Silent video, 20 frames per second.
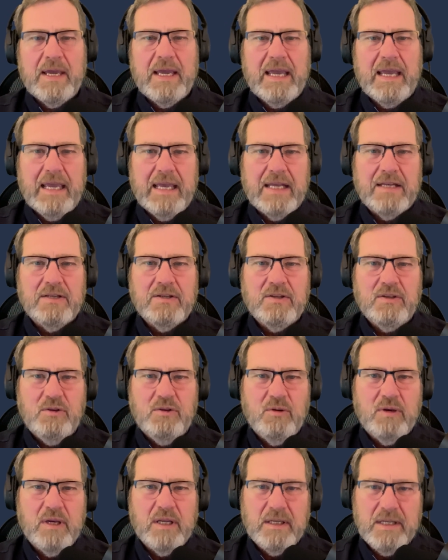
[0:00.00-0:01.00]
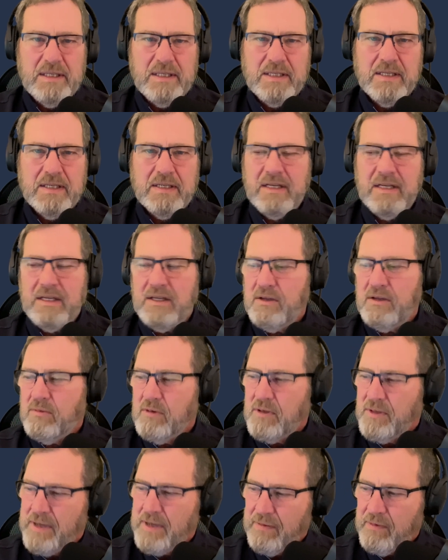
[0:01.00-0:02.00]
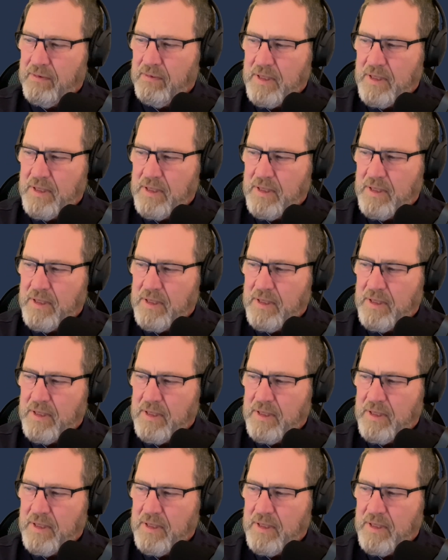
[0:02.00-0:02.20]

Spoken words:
and you can listen, and you will never